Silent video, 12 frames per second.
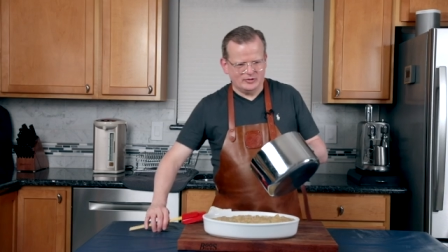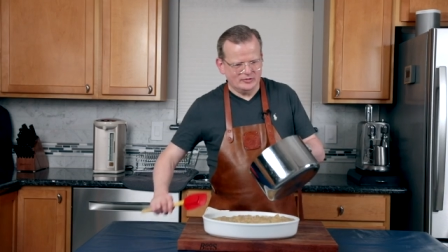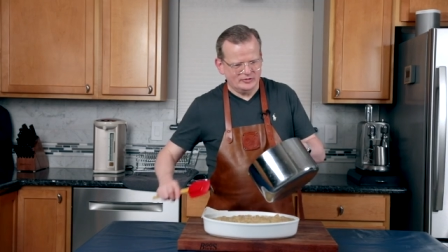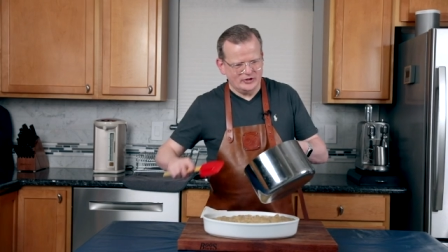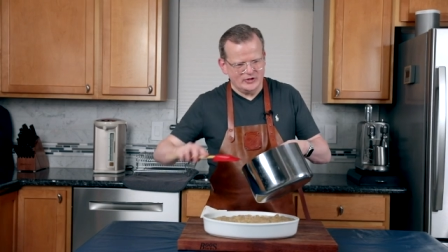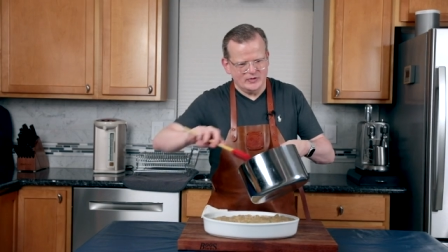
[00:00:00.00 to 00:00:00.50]

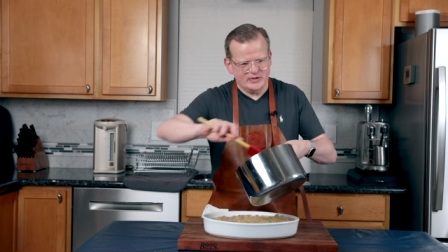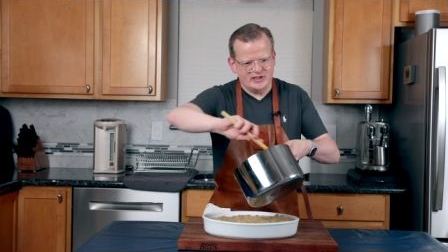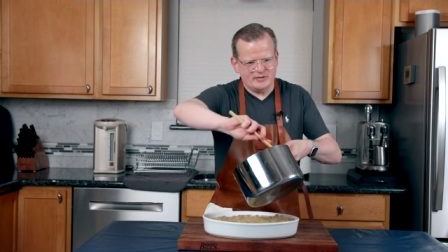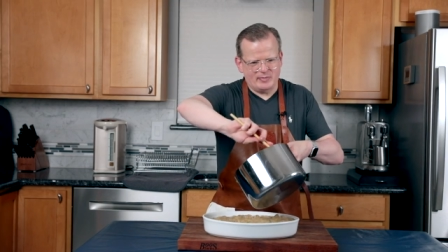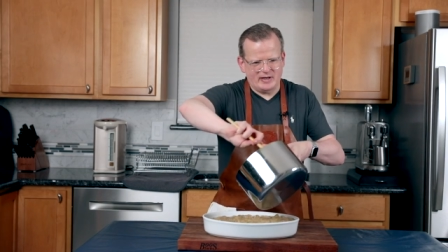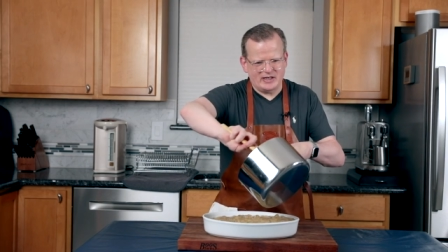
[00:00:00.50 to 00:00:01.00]
Going to use a
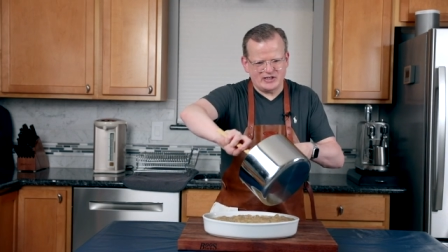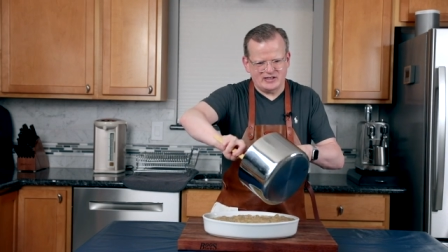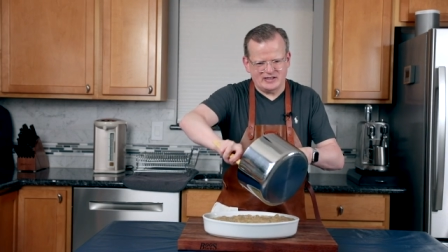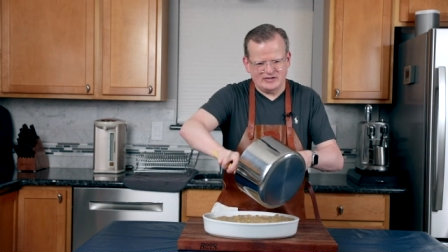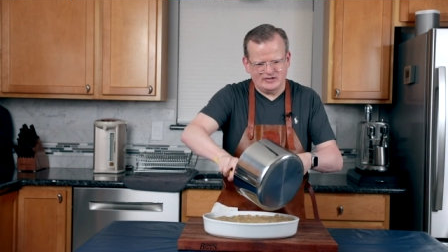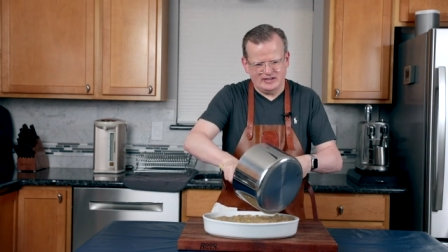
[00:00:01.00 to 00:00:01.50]

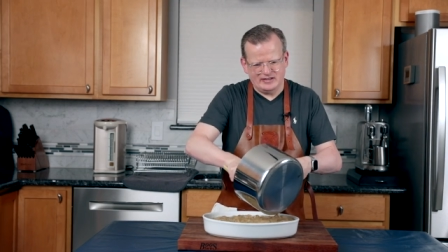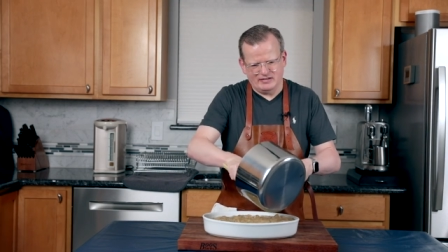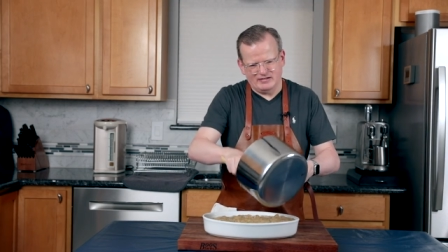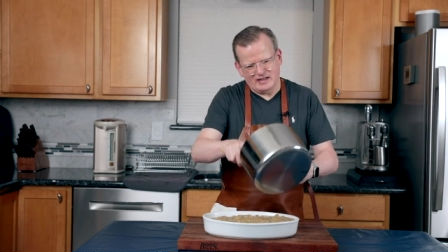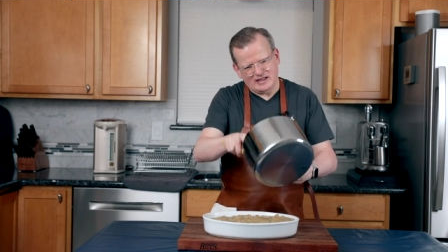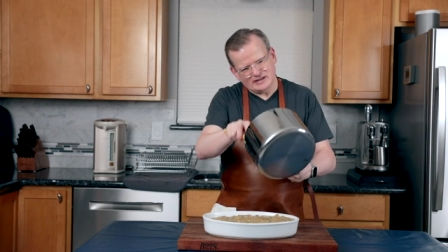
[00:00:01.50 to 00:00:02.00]
spatula to get the
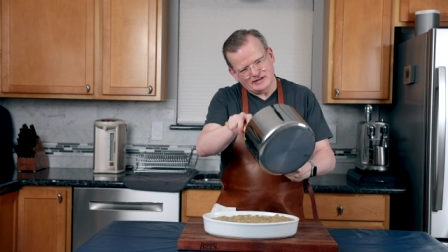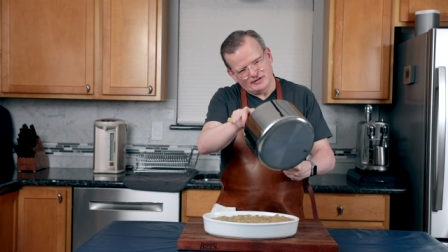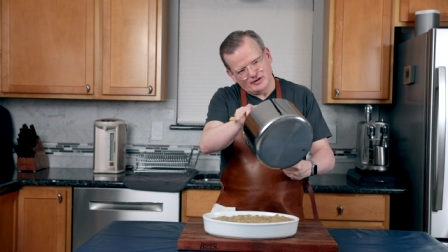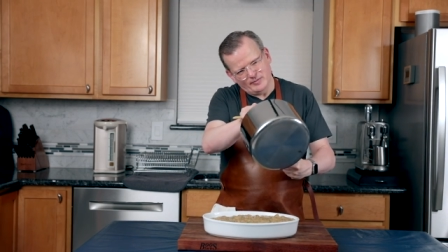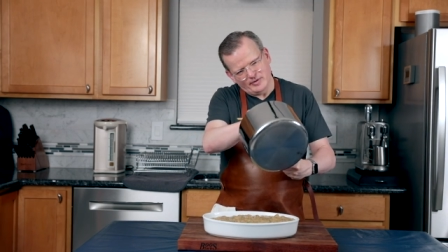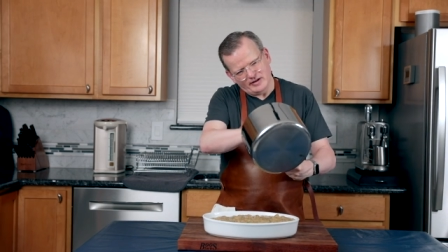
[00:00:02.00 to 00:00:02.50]
last
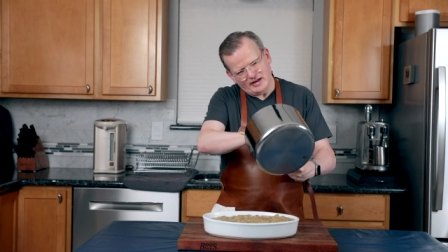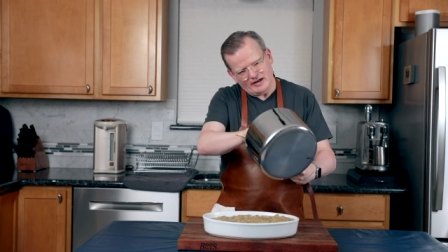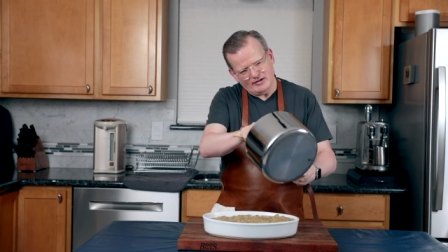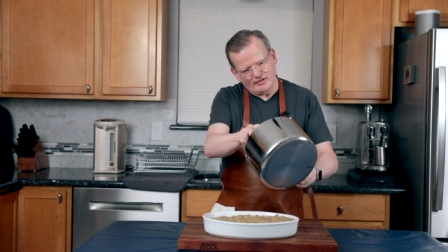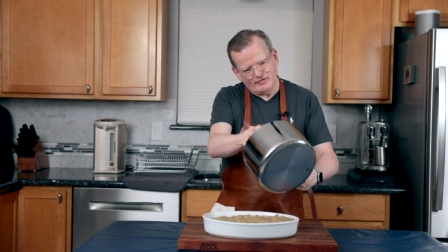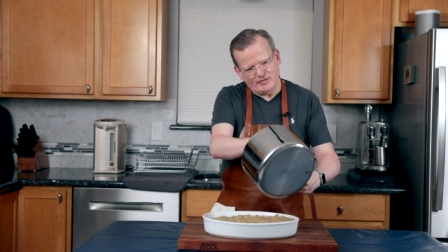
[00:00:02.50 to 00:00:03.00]
little bit
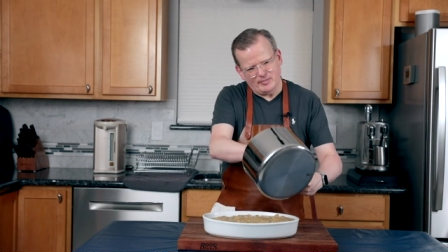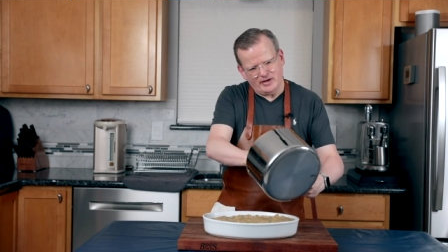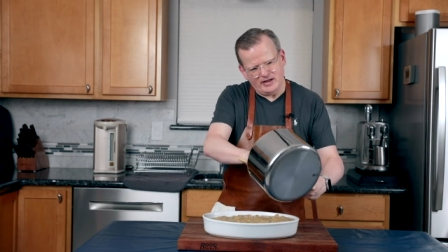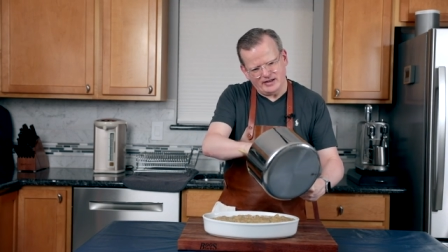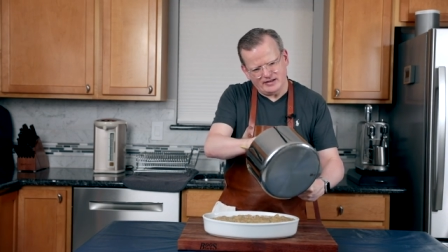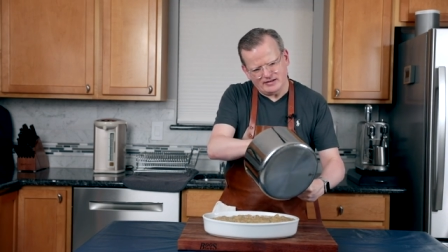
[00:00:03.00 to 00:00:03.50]
out of the
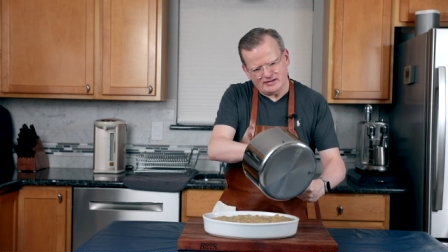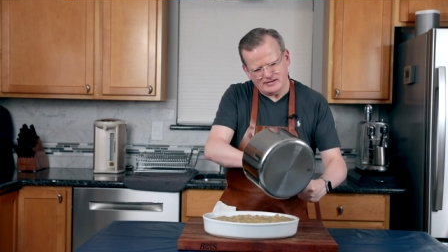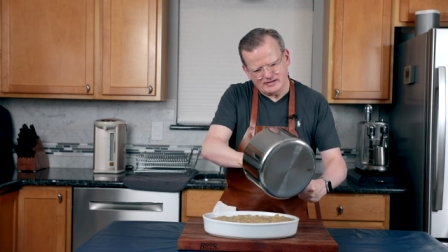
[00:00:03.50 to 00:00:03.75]
pan.